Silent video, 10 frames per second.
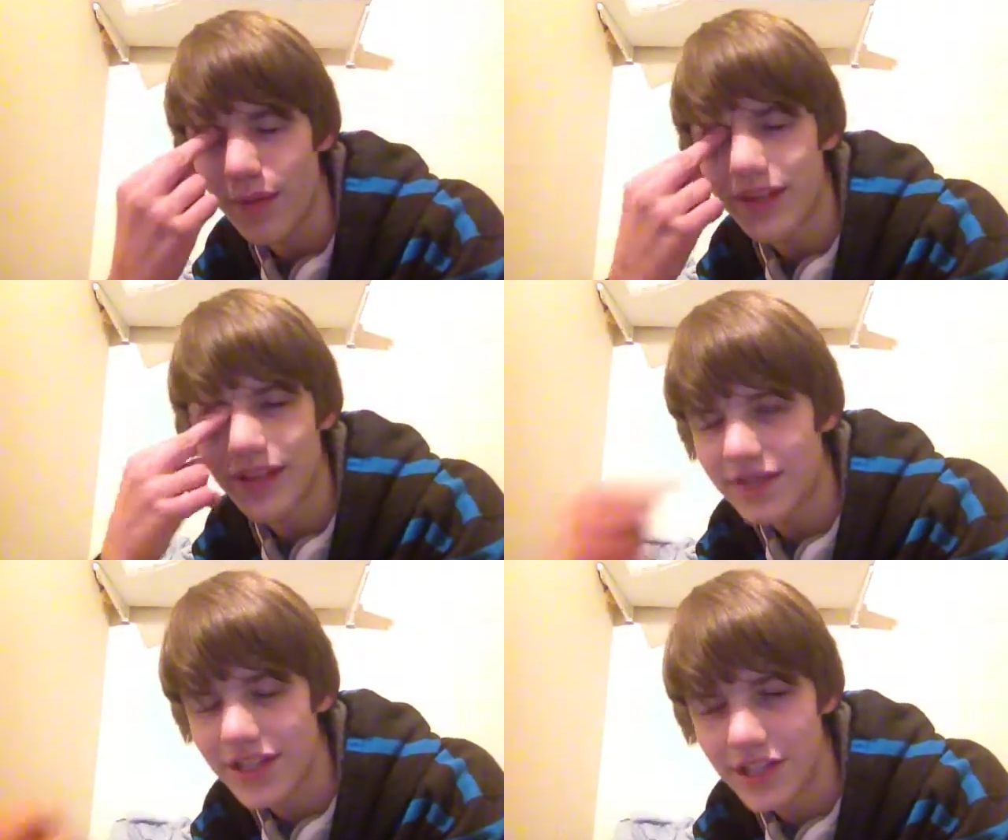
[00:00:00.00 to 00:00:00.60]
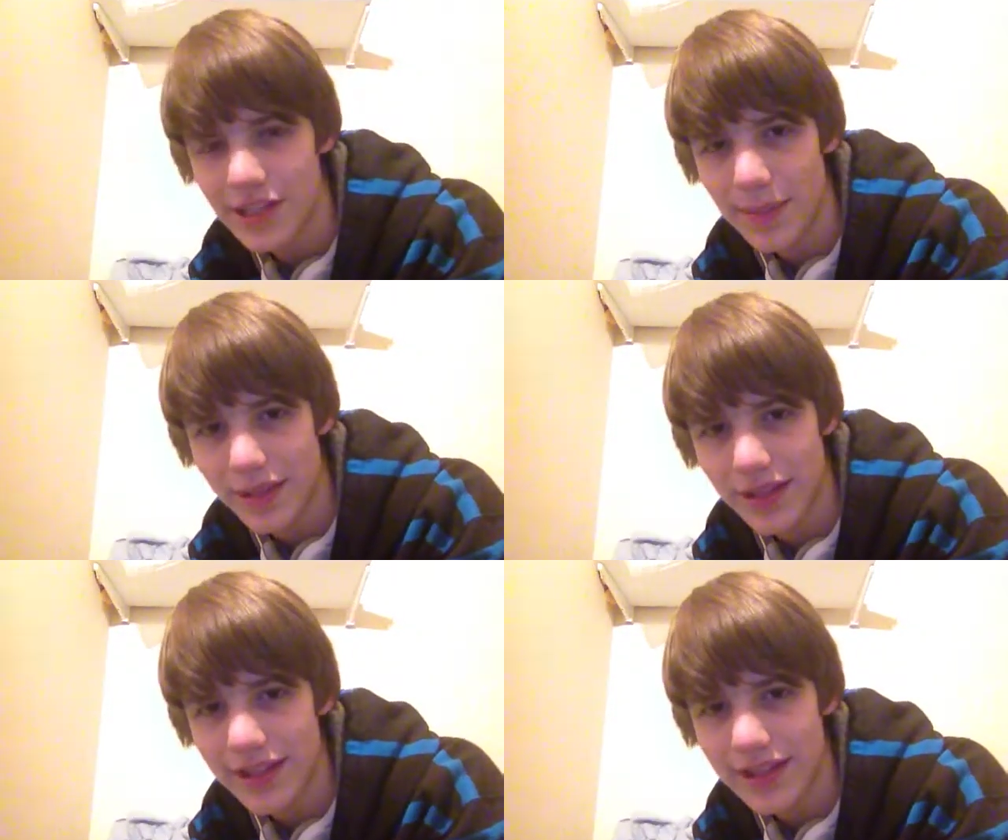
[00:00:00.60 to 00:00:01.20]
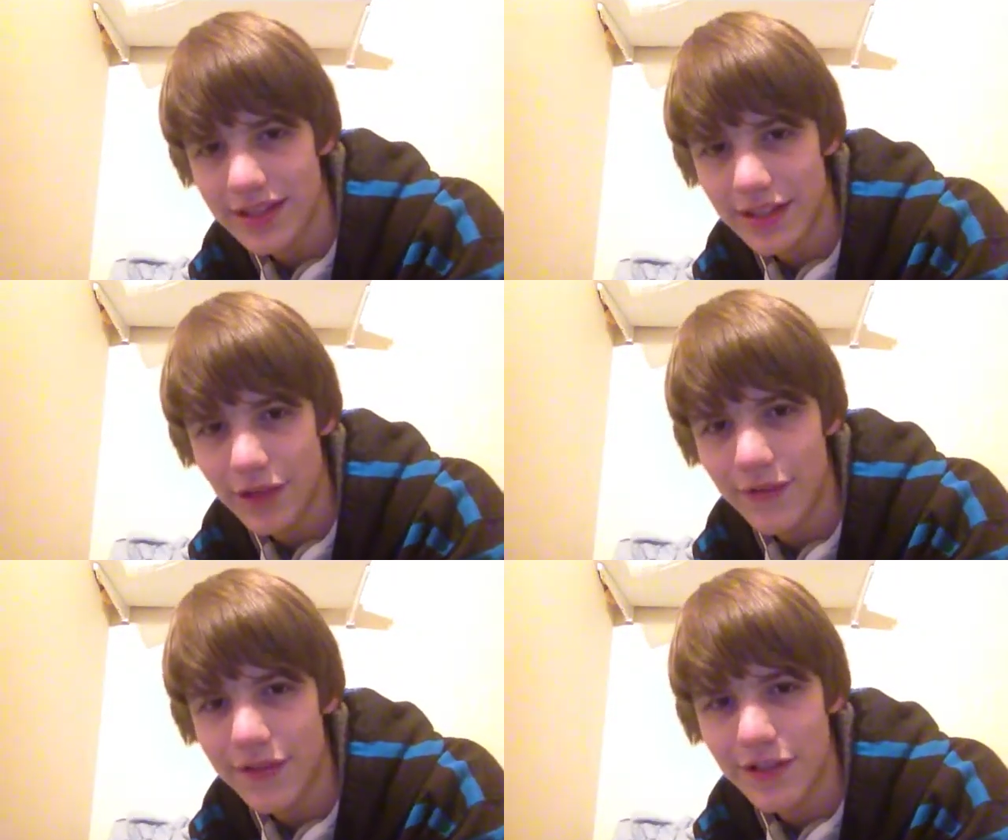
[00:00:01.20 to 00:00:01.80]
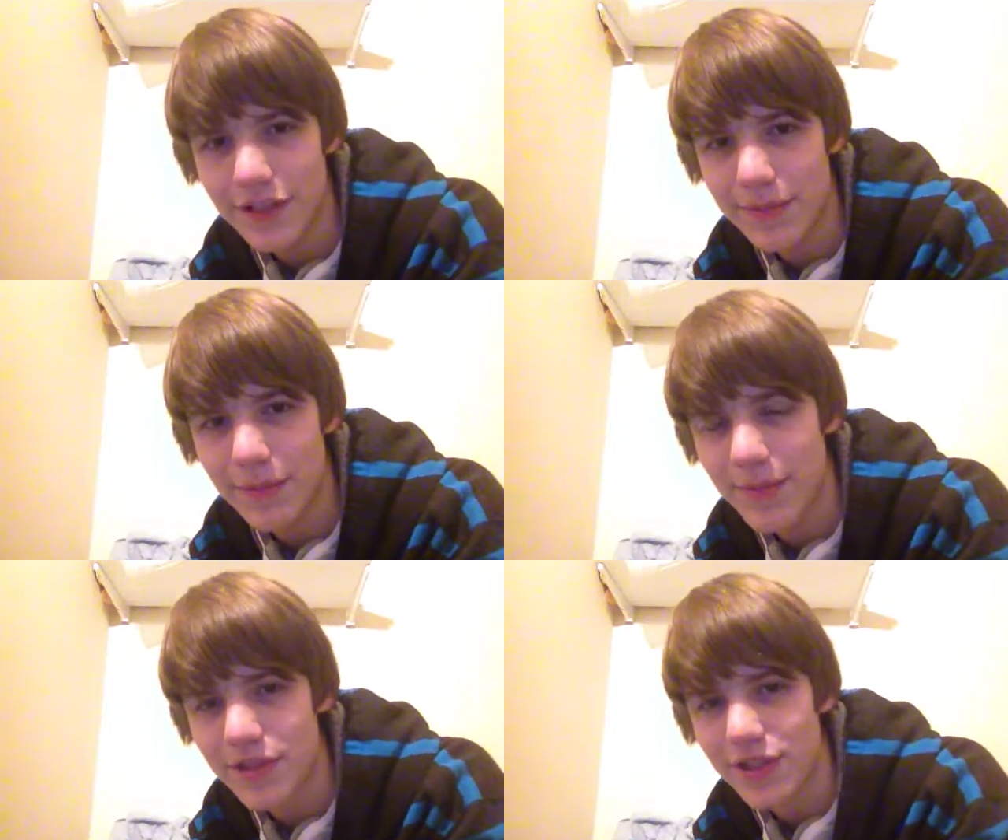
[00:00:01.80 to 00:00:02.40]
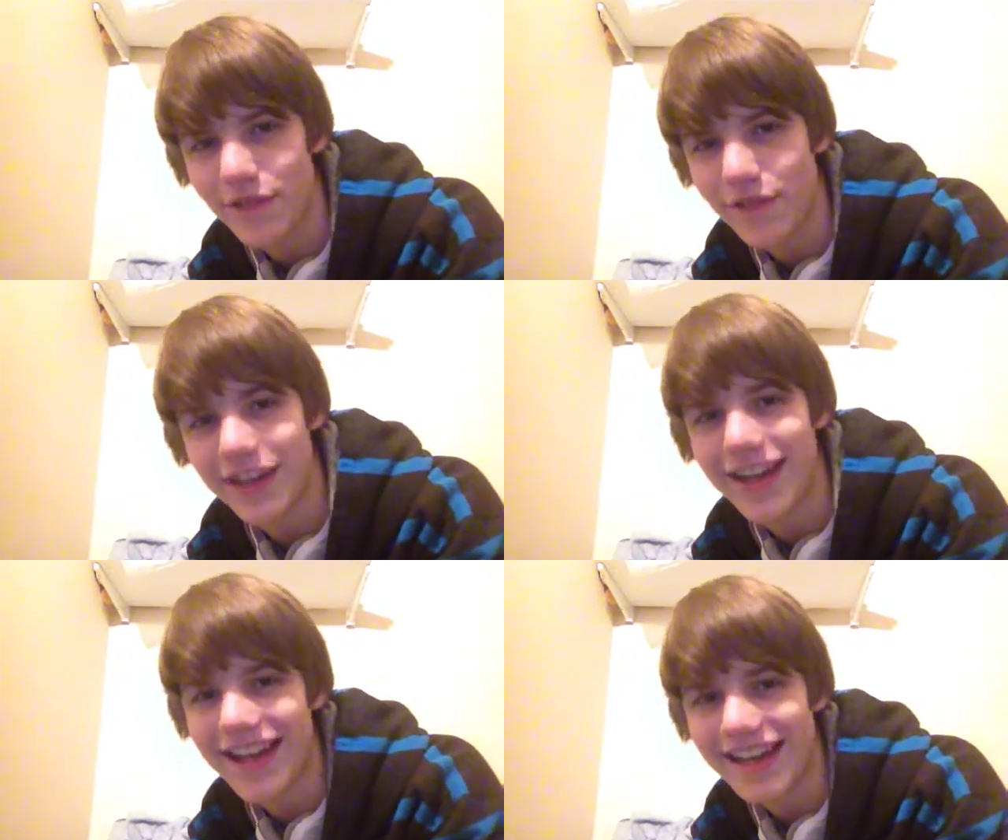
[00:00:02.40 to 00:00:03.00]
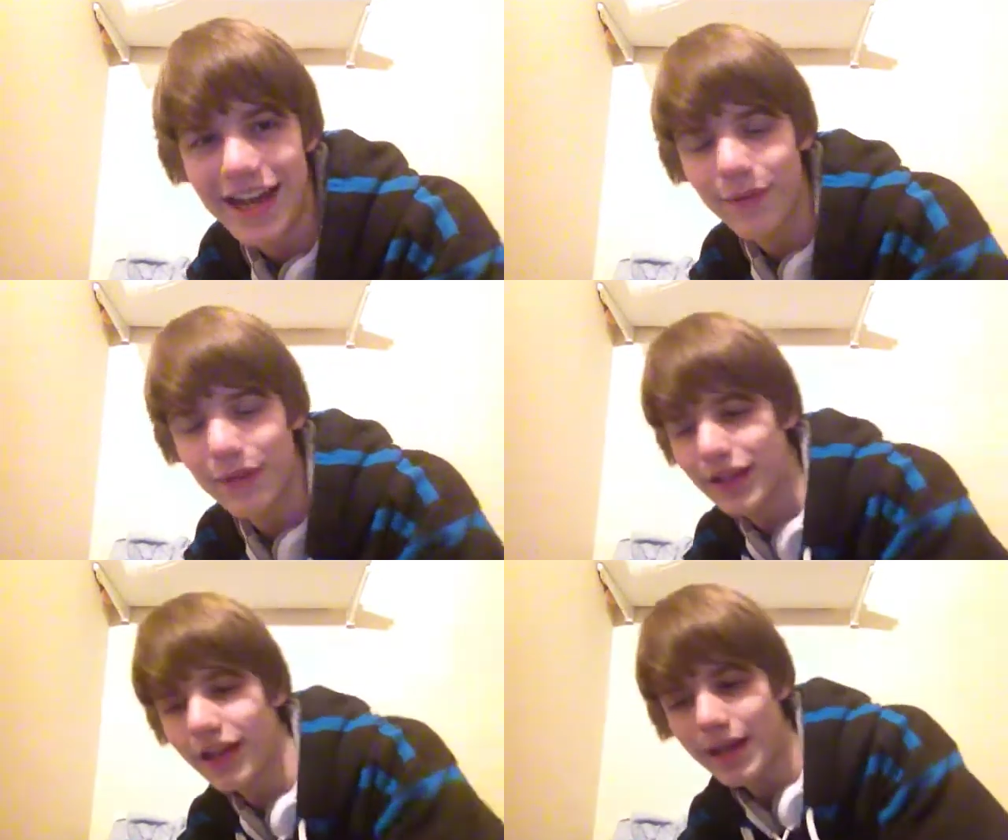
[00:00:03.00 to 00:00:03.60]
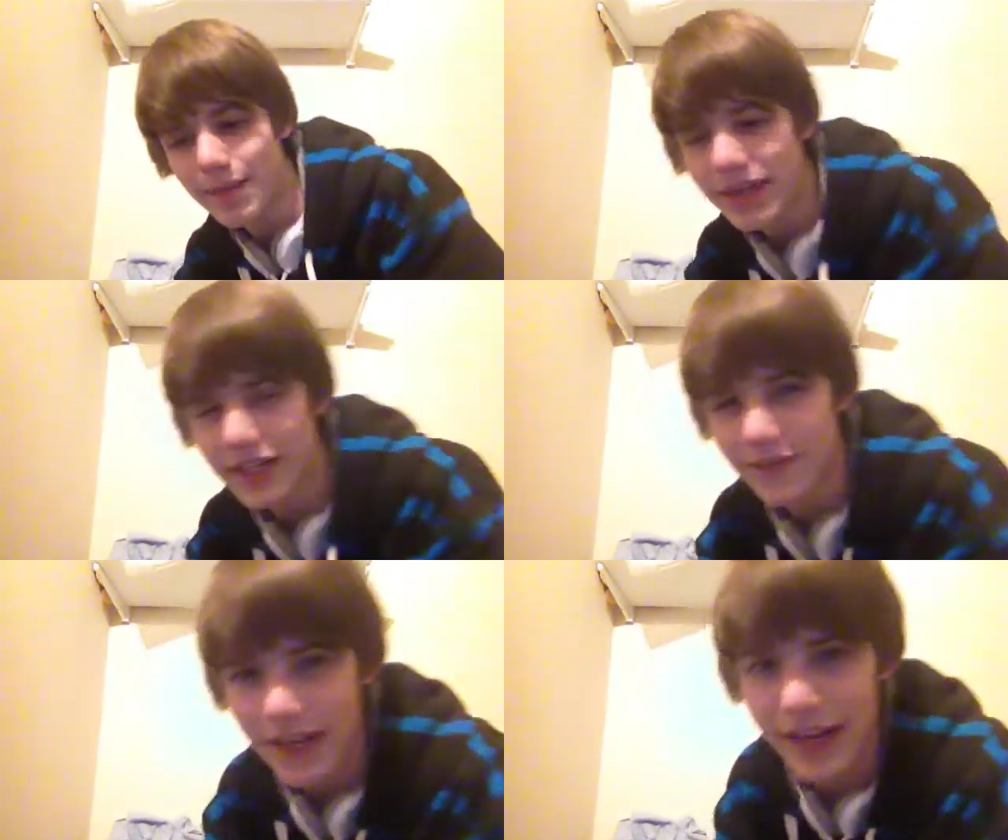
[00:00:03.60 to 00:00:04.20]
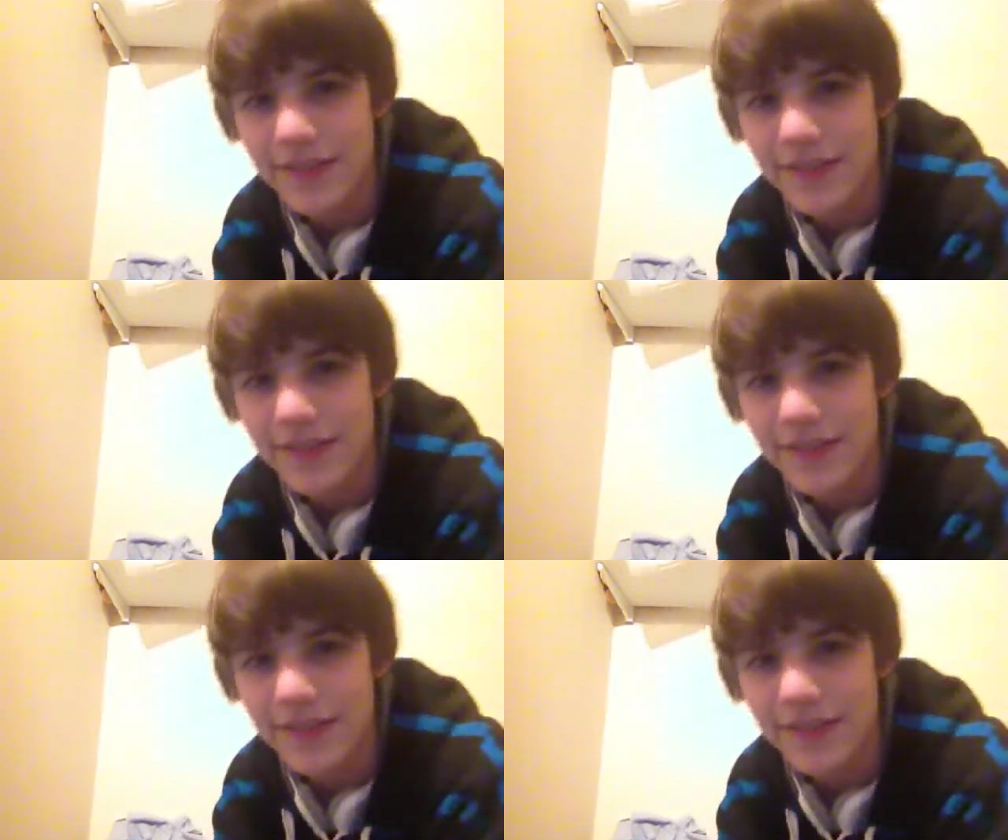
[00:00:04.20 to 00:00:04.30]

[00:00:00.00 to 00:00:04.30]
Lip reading: but they've ditched it because they thought of it as pretty much just a fun deck and not really a competitive deck.